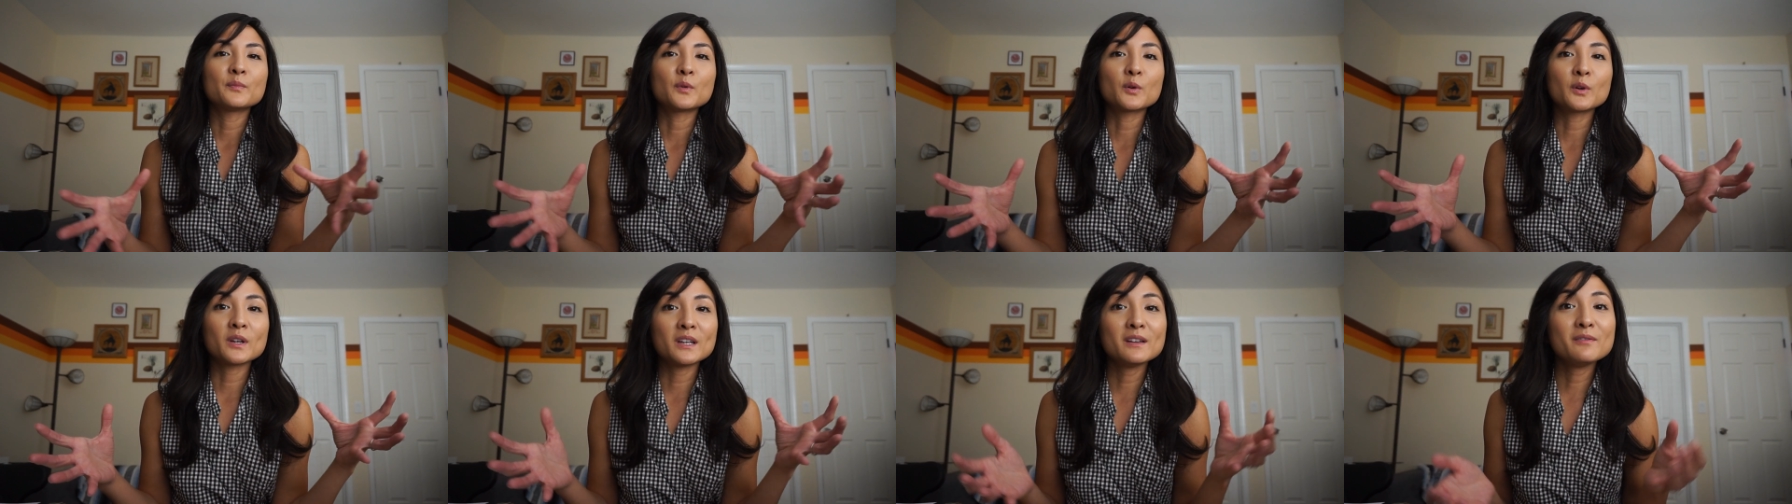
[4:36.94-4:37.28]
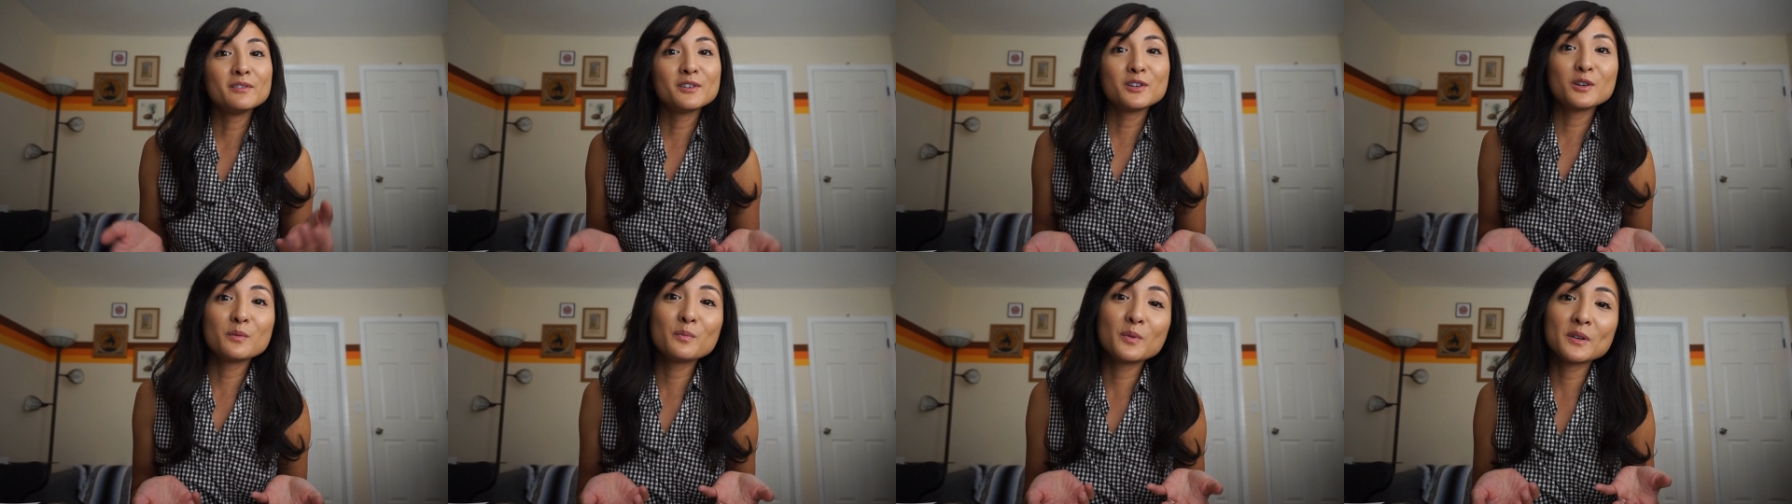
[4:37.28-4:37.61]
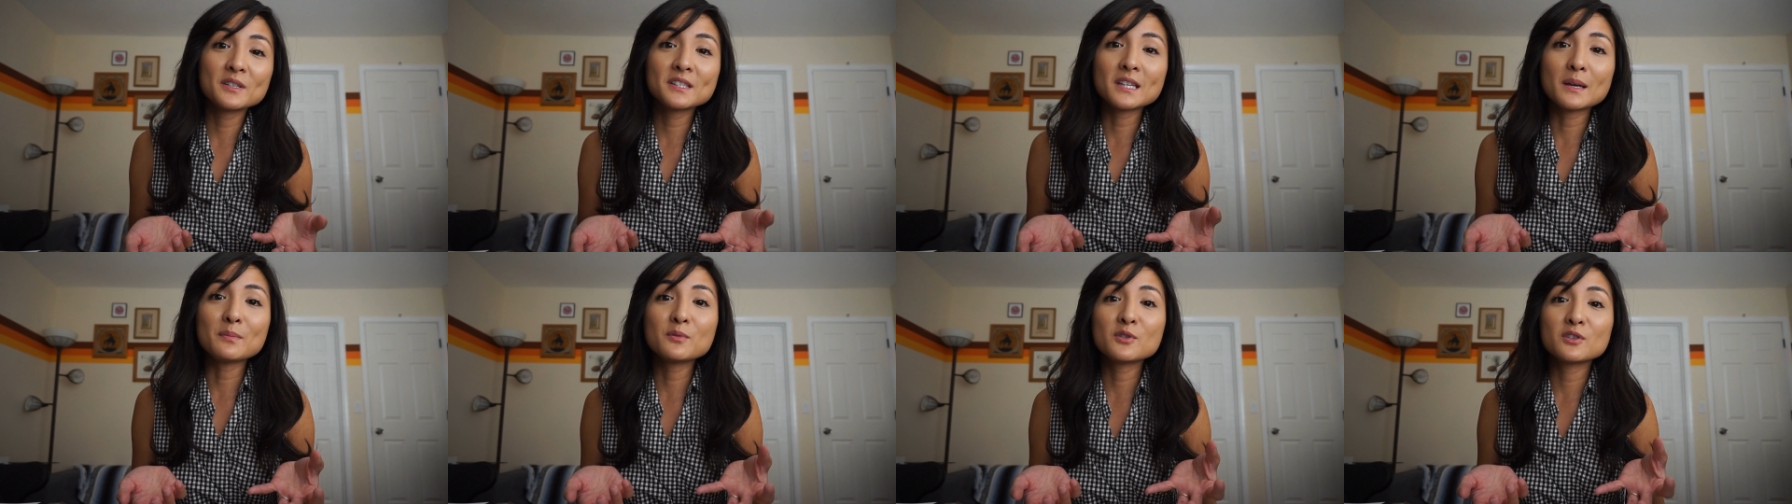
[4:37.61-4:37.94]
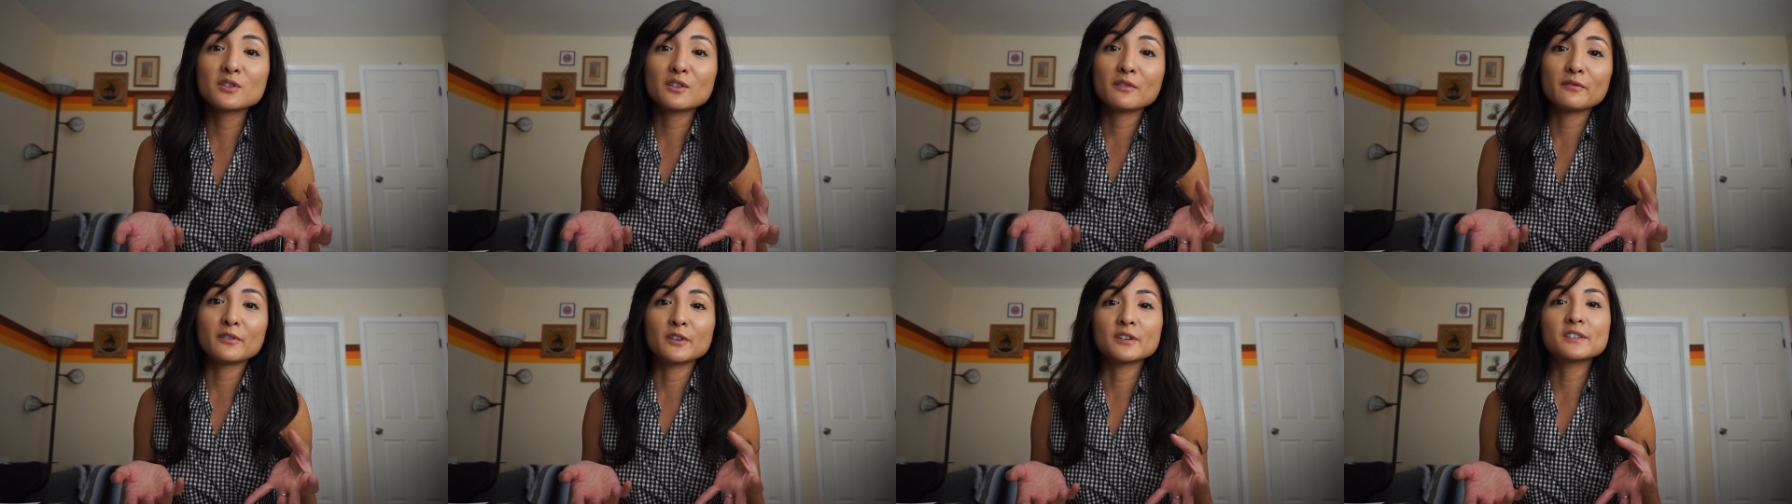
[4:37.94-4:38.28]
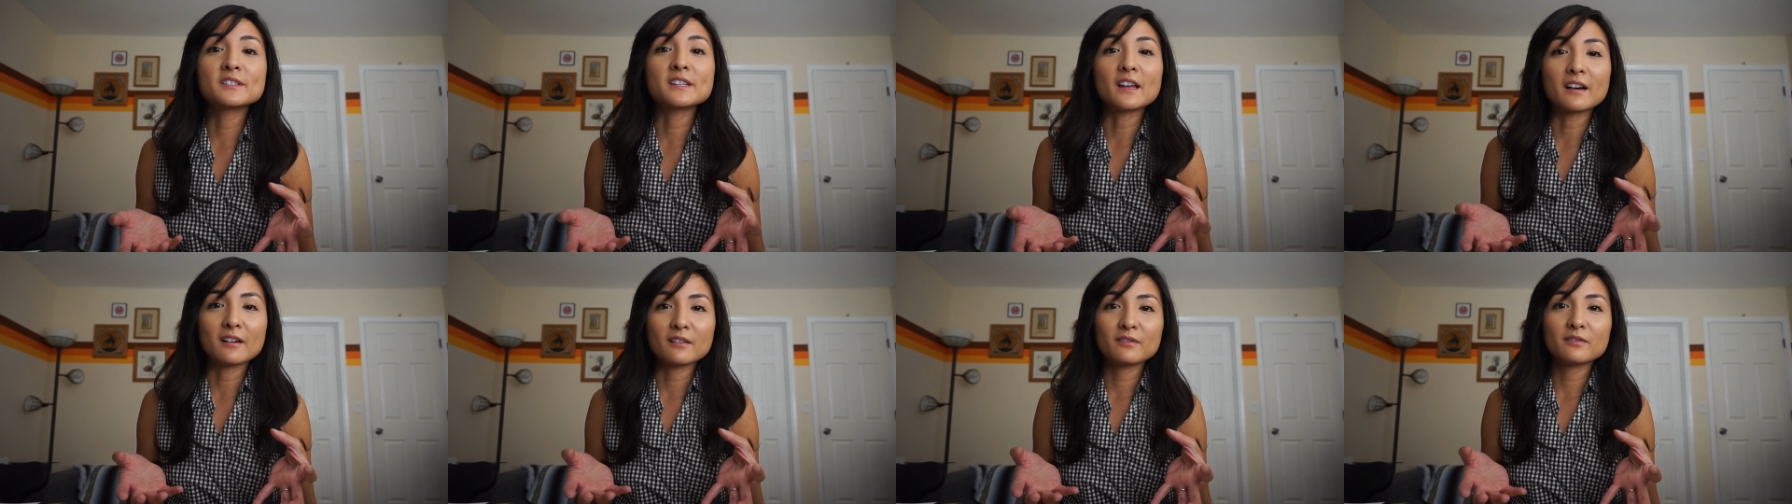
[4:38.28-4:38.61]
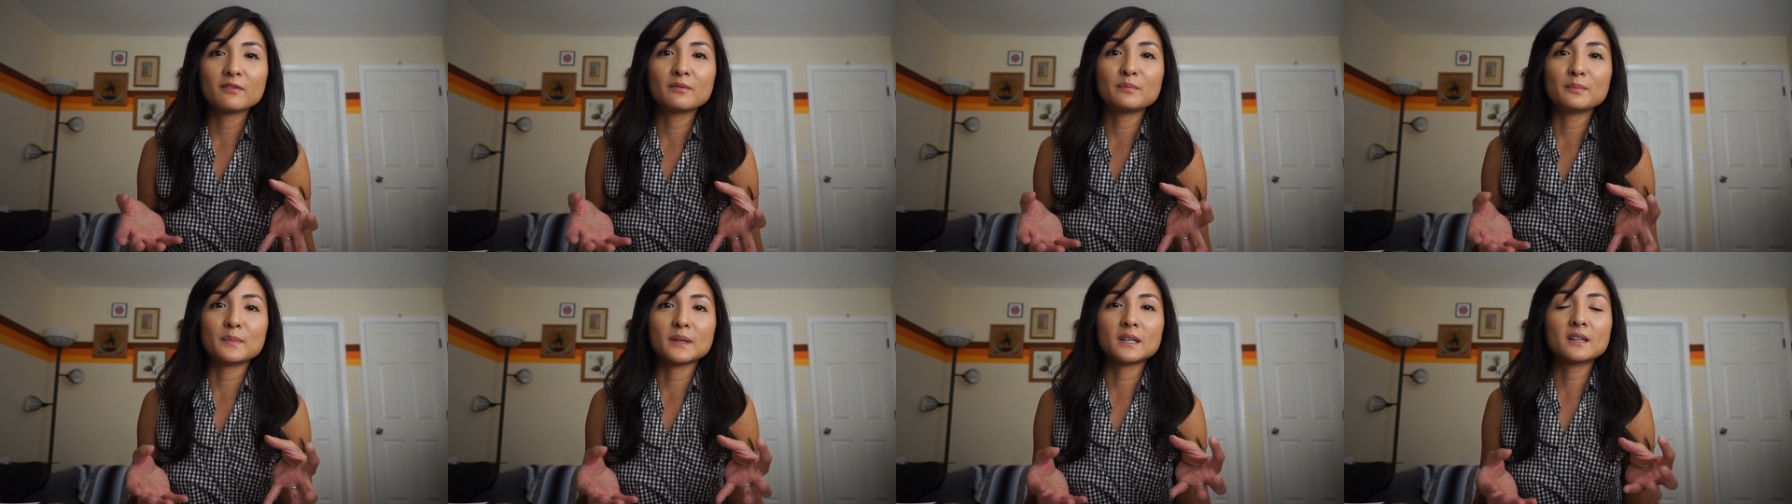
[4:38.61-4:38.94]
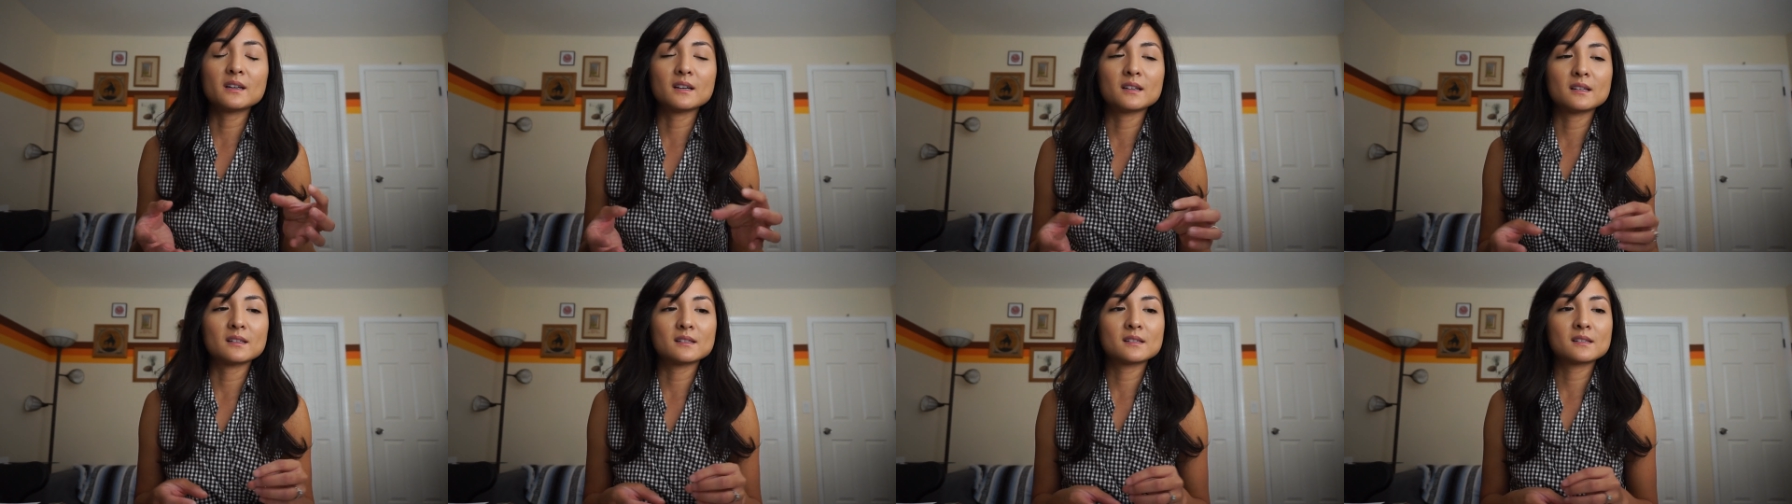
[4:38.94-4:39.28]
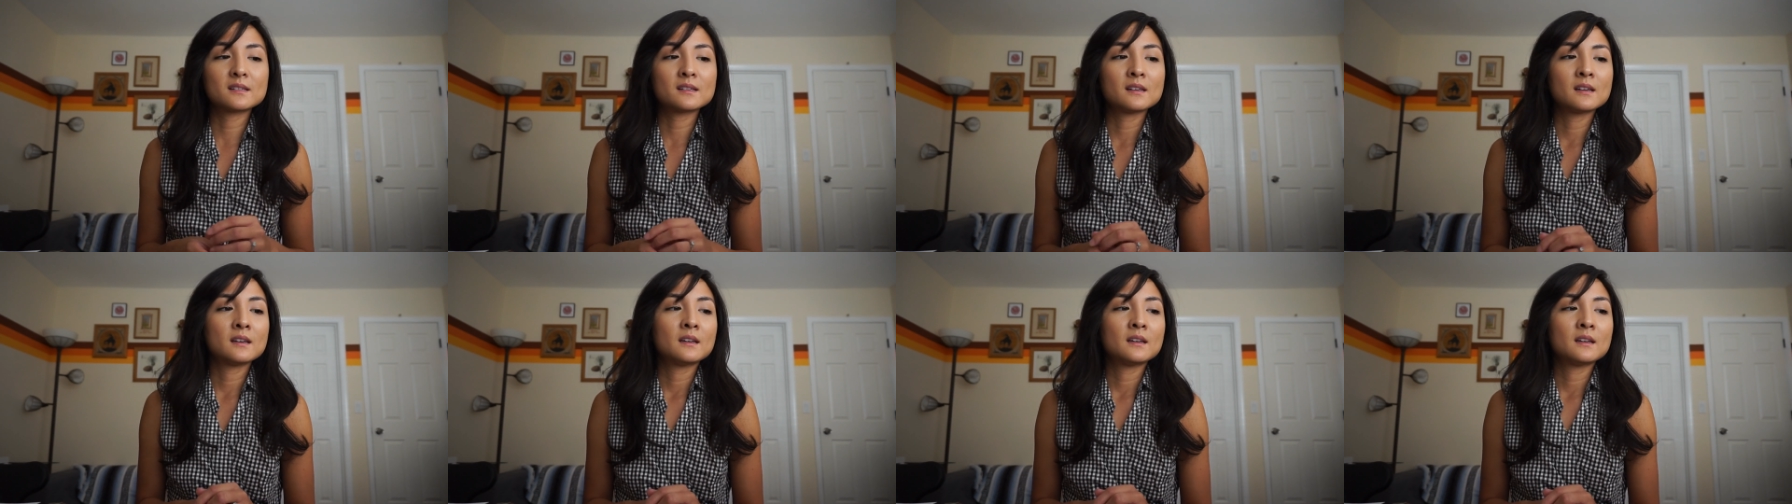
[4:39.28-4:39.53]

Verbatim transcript: or even your perception of yourself, because